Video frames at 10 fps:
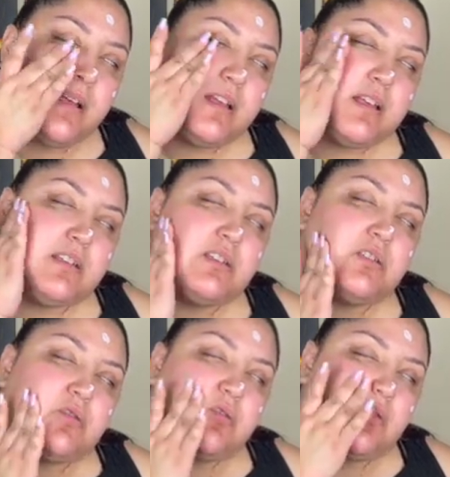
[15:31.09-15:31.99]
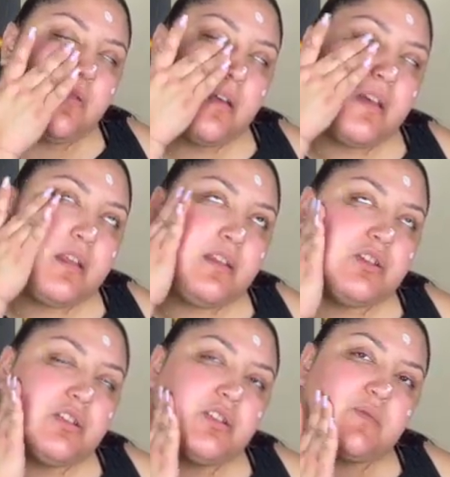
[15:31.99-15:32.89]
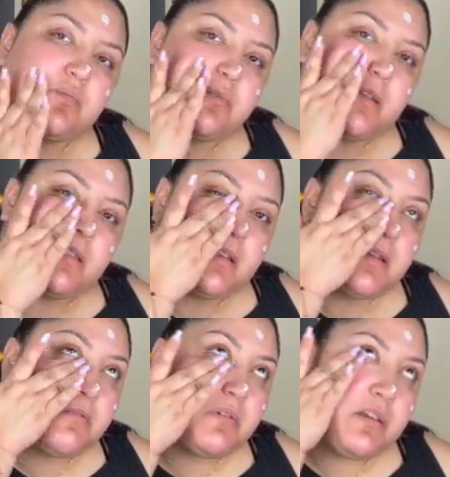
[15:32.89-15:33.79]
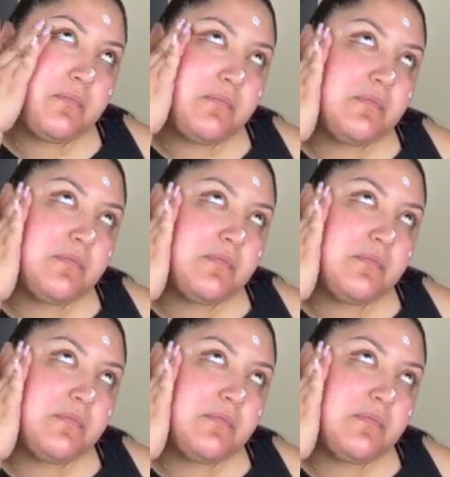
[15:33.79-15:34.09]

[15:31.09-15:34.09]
is to go ahead and just spread the cream.